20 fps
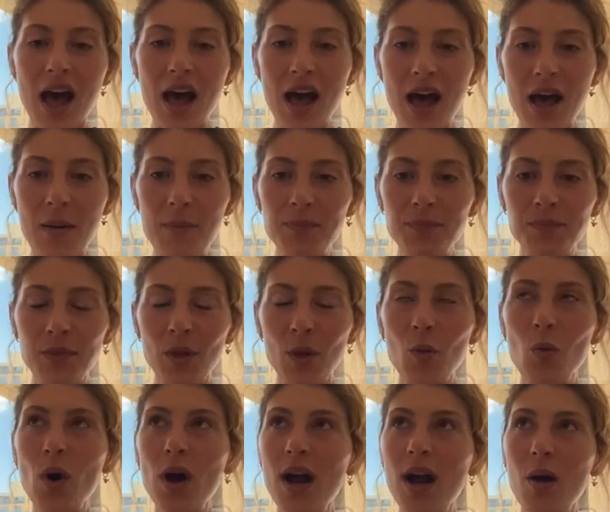Um,
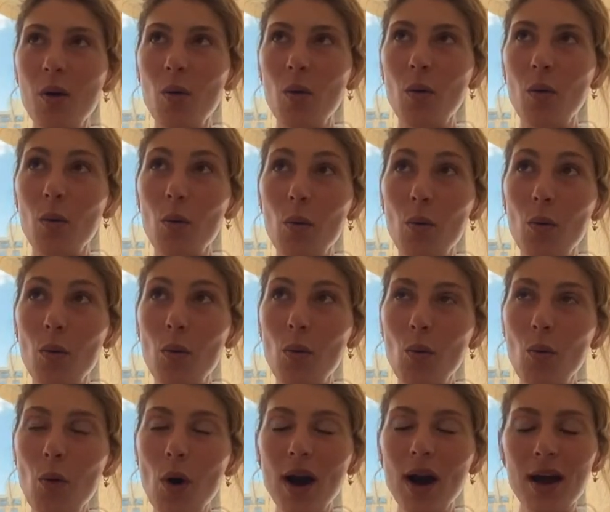what I,
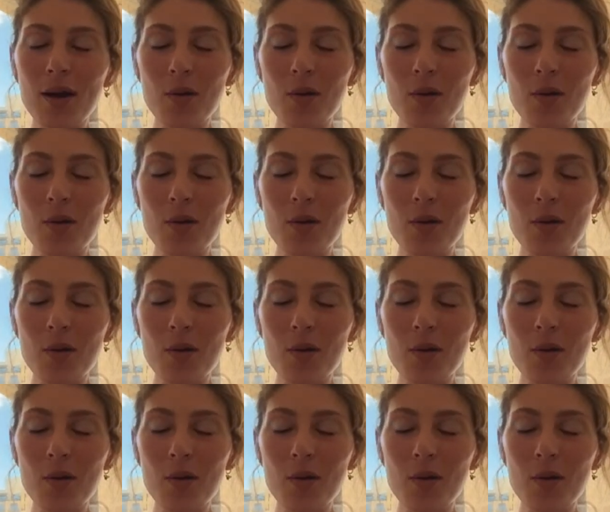what